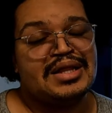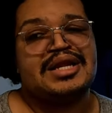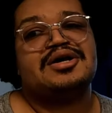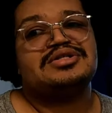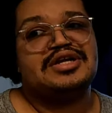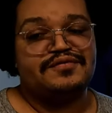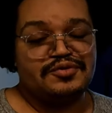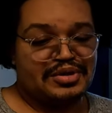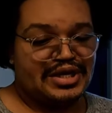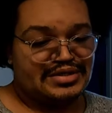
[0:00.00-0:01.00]
And then I go to the
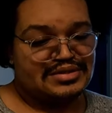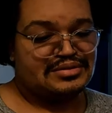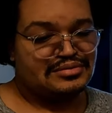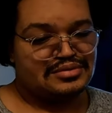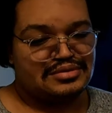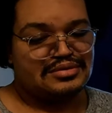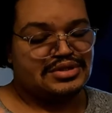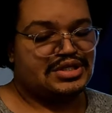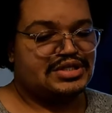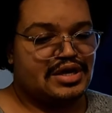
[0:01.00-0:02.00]
food place,
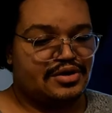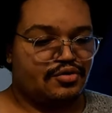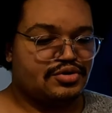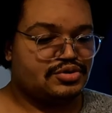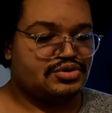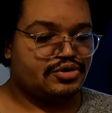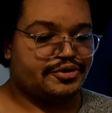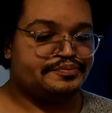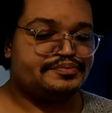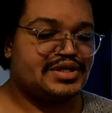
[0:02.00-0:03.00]
the discounted grocery
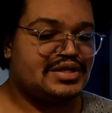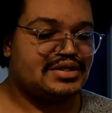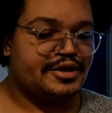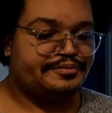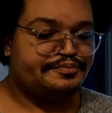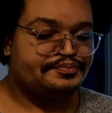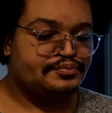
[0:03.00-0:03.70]
store. That's it.